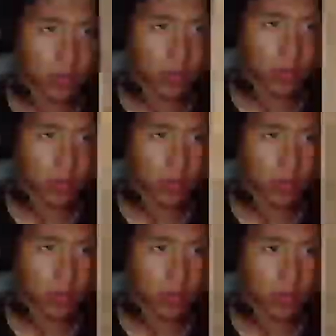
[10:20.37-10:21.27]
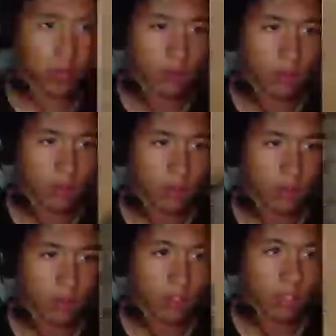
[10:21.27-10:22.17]
medkit. If
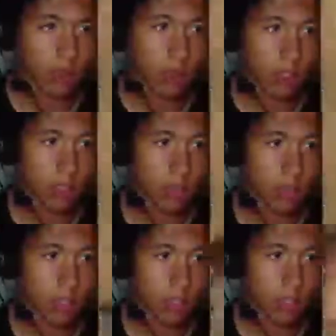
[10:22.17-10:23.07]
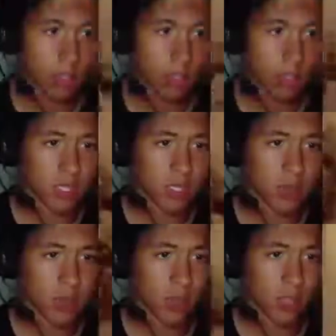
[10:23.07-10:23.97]
there's a zombie in here and this dude gets me
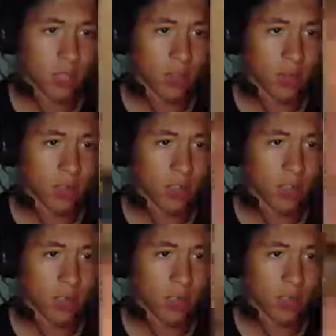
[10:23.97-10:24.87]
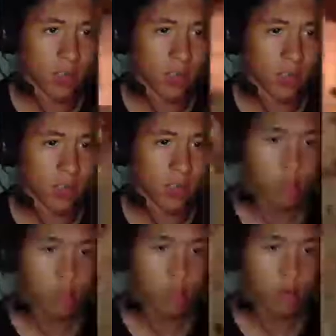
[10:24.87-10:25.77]
killed, he's going to get punched.
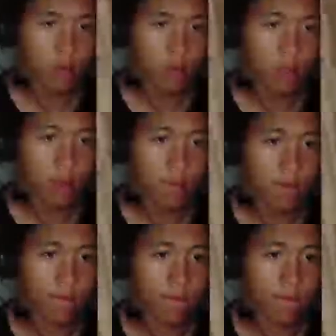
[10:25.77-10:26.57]
Weapon there is